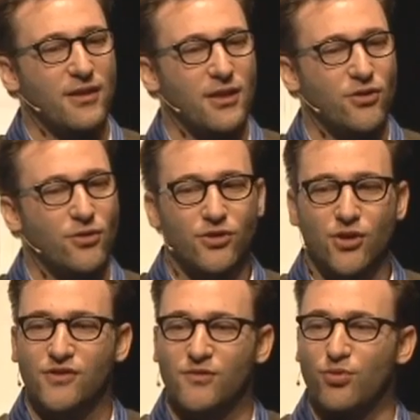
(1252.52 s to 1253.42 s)
they do
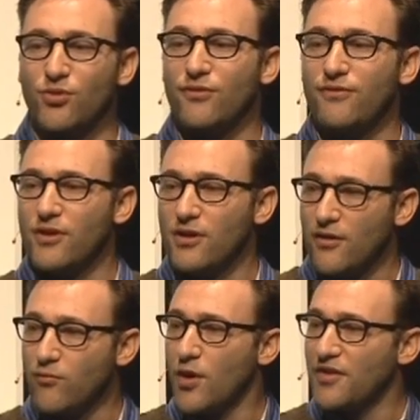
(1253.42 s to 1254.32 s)
serves as proof
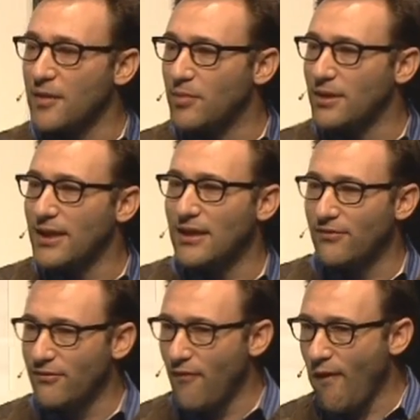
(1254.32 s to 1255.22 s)
of what they believe.
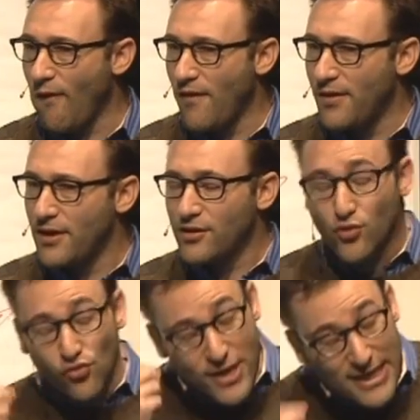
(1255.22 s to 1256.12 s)
The
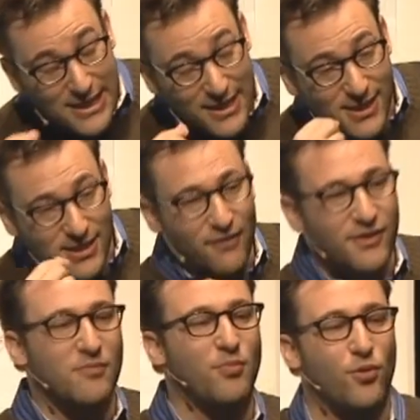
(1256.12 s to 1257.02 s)
reason this stuff is
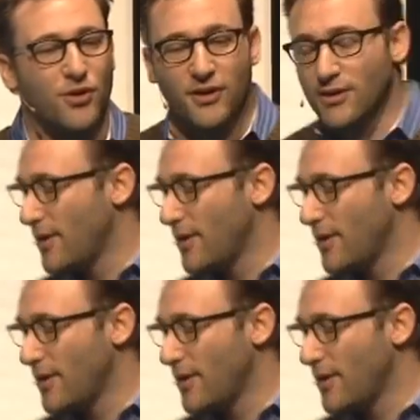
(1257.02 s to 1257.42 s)
important